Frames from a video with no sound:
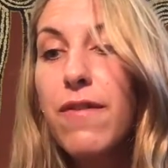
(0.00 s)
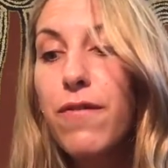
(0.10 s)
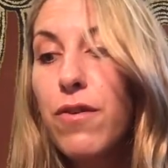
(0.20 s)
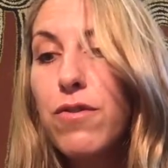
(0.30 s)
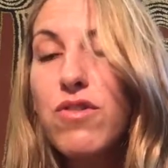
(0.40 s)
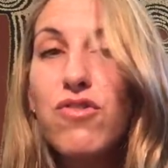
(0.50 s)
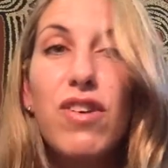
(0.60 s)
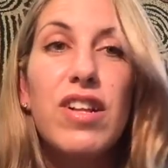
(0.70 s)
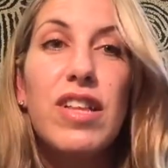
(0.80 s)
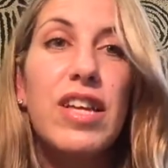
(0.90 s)
you're
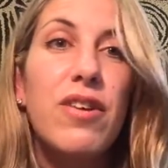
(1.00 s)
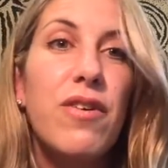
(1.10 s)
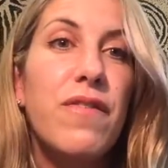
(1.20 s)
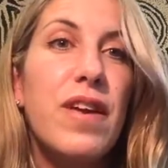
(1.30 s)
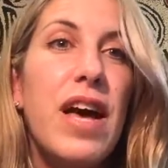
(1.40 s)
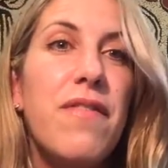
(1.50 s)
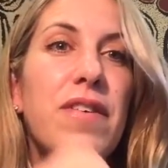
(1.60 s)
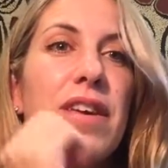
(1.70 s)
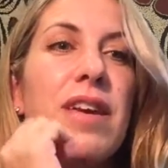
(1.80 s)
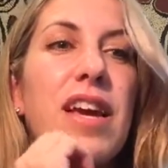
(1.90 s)
struggling or if you're
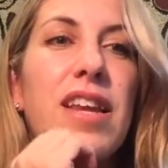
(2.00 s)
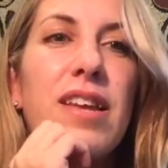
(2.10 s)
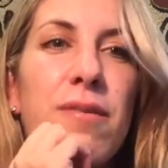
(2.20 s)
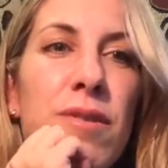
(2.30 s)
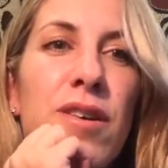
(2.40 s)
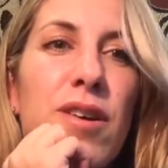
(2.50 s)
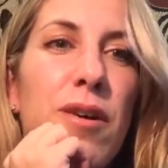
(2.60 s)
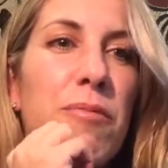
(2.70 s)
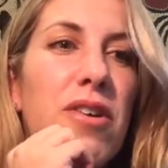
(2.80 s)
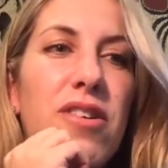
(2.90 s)
having any,
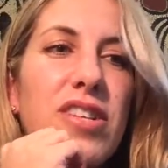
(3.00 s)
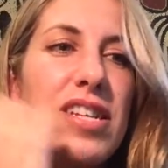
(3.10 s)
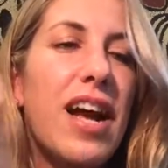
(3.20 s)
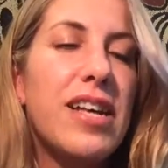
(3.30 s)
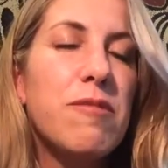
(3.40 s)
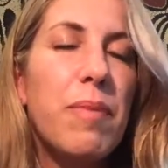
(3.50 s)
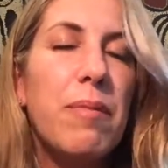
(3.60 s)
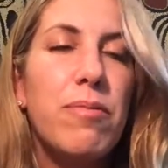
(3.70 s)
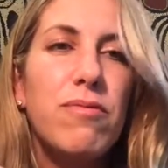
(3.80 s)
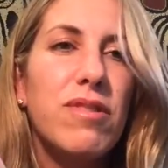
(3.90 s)
I'm not going to ask
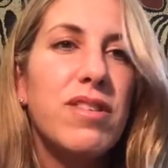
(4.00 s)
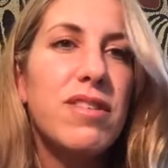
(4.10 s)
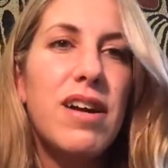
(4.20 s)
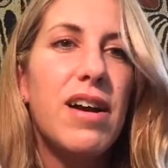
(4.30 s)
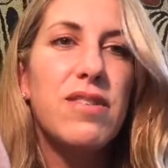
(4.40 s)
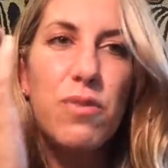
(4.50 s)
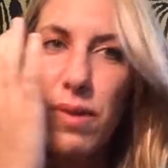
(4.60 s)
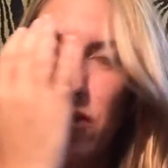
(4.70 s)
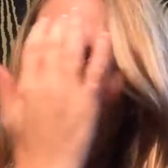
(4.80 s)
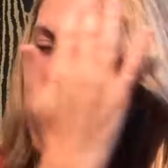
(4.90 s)
people to ask
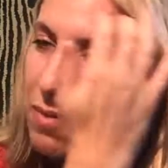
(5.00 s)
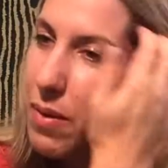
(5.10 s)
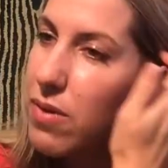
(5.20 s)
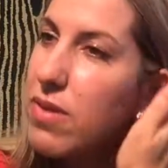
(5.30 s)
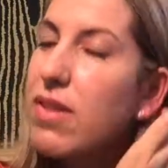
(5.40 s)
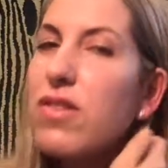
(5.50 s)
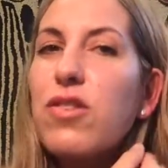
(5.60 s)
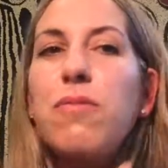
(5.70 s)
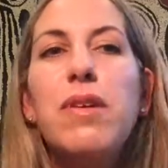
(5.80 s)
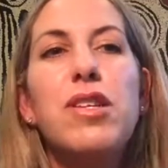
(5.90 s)
questions because it's
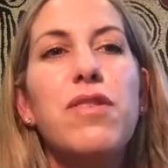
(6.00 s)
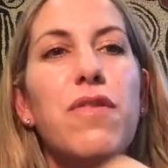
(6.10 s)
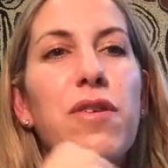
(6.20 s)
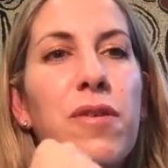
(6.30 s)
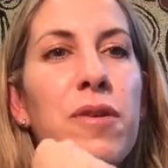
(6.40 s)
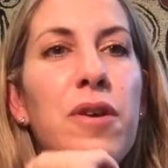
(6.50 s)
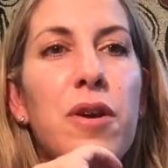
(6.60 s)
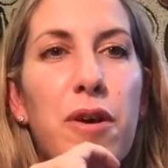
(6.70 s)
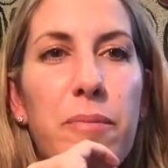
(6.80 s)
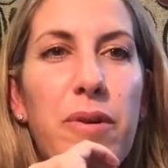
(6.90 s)
too much of
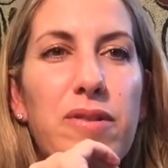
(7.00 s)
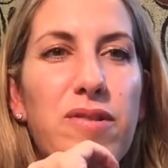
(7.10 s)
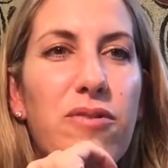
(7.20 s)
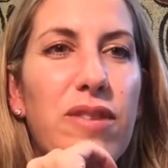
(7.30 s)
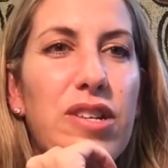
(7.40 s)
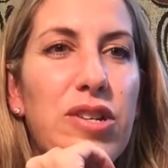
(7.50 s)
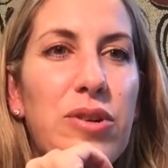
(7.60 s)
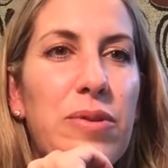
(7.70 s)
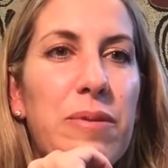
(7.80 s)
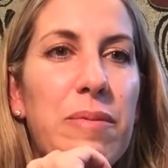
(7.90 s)
a personal
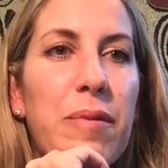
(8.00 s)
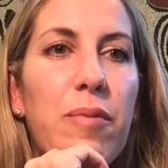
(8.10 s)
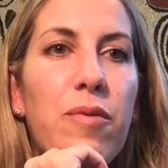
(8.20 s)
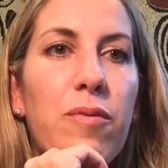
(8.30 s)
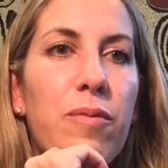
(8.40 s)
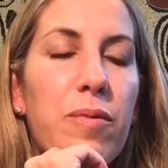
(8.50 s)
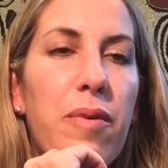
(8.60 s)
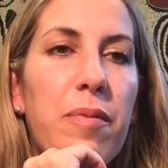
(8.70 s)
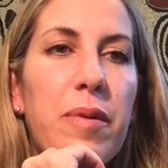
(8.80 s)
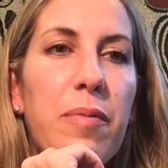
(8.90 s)
issue and people would
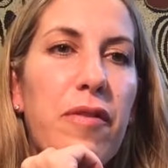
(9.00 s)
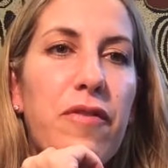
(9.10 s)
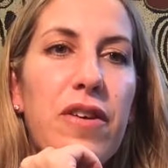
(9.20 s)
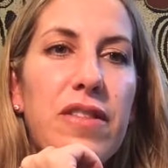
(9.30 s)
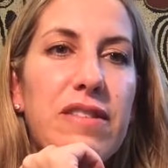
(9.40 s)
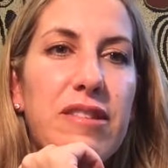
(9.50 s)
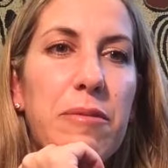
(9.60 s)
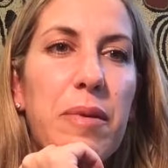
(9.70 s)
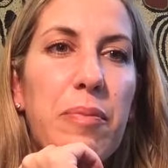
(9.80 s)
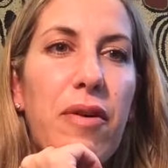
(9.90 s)
probably prefer this to
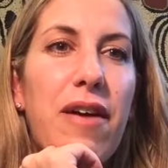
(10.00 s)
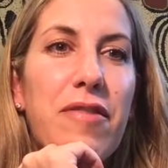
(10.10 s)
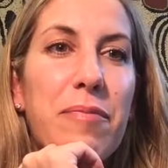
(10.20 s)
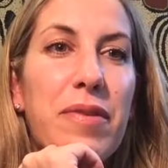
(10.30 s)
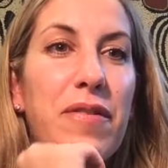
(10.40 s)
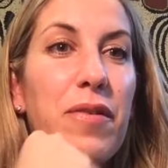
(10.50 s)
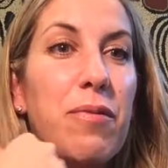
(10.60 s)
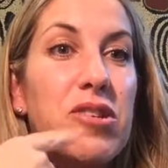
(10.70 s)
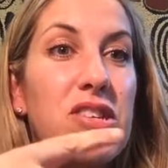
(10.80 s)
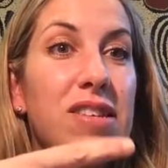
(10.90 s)
be private. But if you
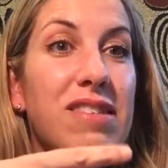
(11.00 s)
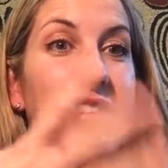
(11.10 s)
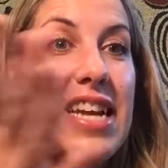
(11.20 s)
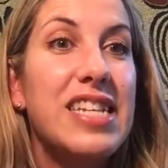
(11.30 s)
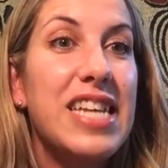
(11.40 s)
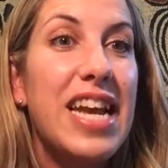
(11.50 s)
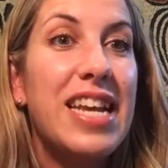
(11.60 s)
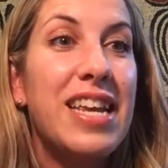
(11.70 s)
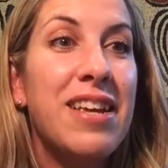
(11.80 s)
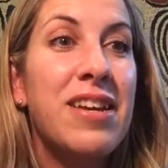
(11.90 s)
want to send
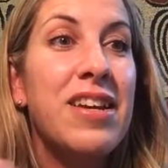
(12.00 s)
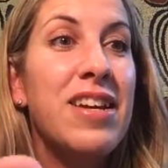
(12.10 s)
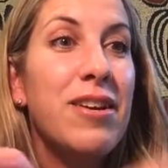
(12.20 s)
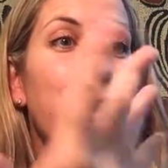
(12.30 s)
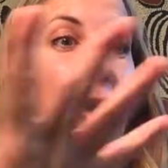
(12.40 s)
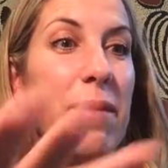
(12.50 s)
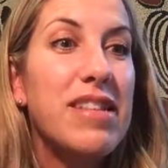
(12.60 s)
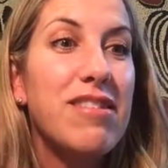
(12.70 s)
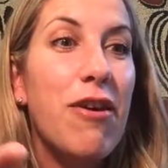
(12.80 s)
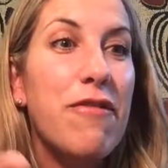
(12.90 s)
any
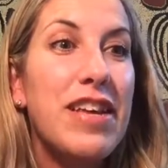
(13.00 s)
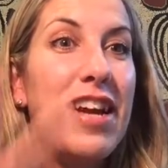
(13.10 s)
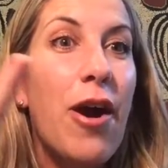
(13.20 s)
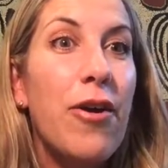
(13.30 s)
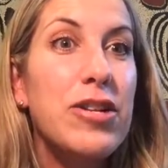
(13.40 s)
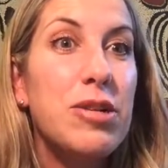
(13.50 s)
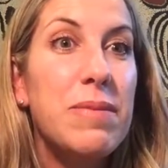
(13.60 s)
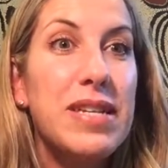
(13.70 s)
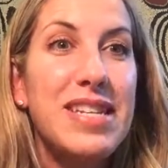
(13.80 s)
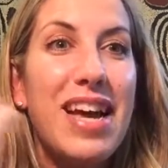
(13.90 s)
comments of
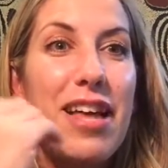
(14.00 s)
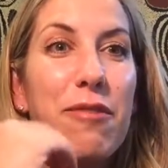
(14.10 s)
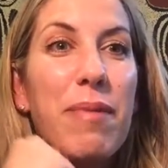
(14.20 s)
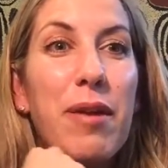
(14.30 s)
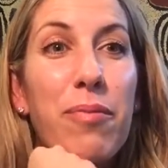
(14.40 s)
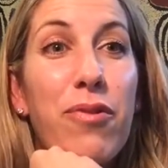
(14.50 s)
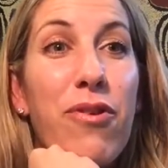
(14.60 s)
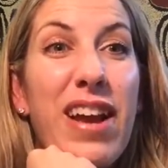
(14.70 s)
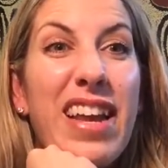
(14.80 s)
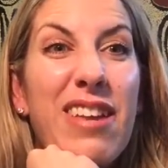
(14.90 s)
encouragement to other people
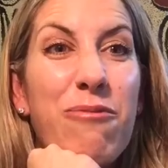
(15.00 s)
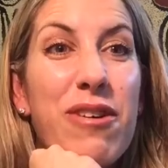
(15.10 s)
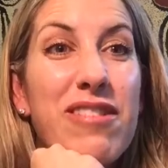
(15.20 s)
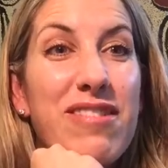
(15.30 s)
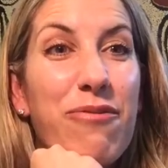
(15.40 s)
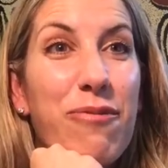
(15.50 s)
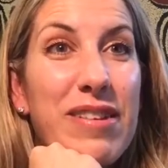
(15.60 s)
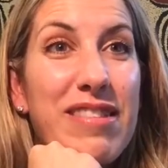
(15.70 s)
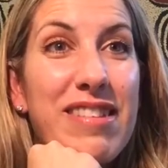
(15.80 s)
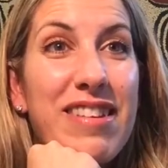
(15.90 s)
or any words of
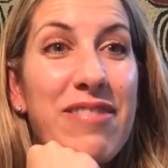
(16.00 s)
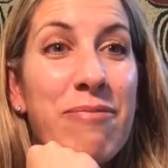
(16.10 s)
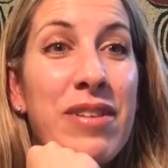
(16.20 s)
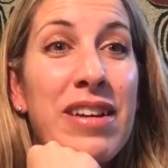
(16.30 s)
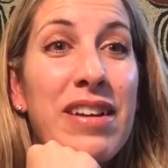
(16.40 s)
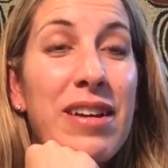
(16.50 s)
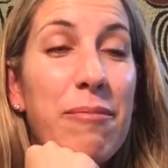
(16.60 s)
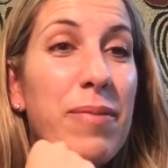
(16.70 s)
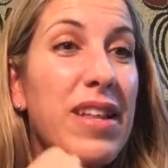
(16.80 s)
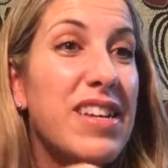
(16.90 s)
wisdom,
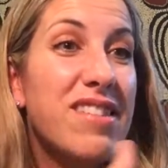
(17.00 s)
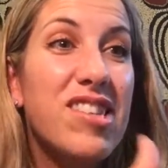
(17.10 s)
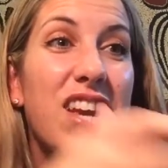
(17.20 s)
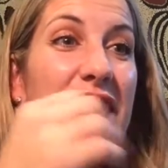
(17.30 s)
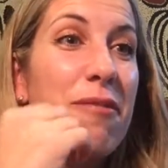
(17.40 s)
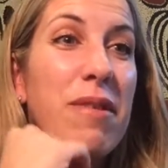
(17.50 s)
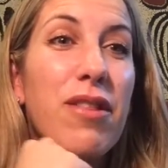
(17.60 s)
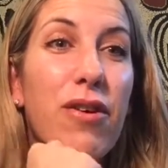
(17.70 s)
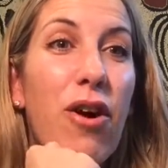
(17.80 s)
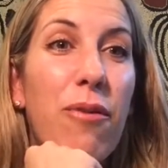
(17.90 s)
please share them in
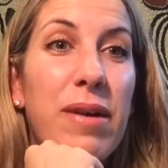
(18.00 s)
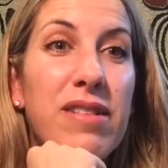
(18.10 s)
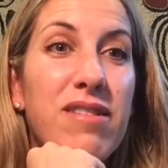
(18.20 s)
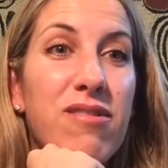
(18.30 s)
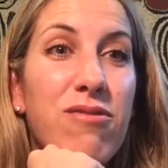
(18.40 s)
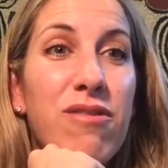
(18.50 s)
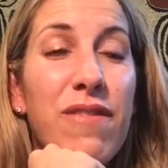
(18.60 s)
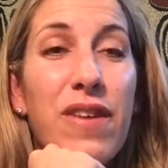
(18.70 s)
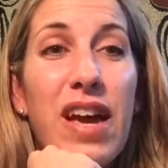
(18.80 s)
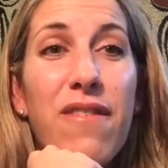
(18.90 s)
the comments. Or
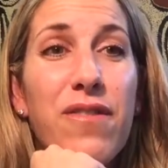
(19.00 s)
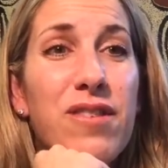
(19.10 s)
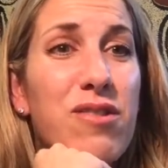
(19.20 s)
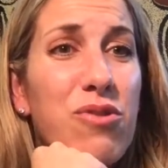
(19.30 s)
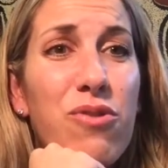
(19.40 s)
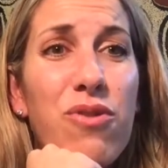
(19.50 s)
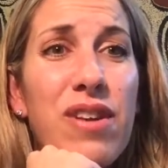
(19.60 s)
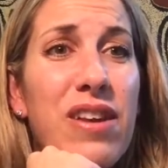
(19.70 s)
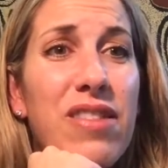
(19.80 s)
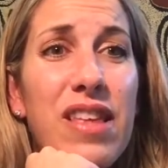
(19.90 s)
if you have a
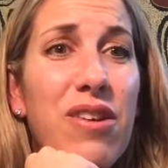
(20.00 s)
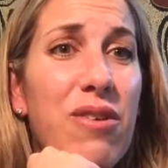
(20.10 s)
story that you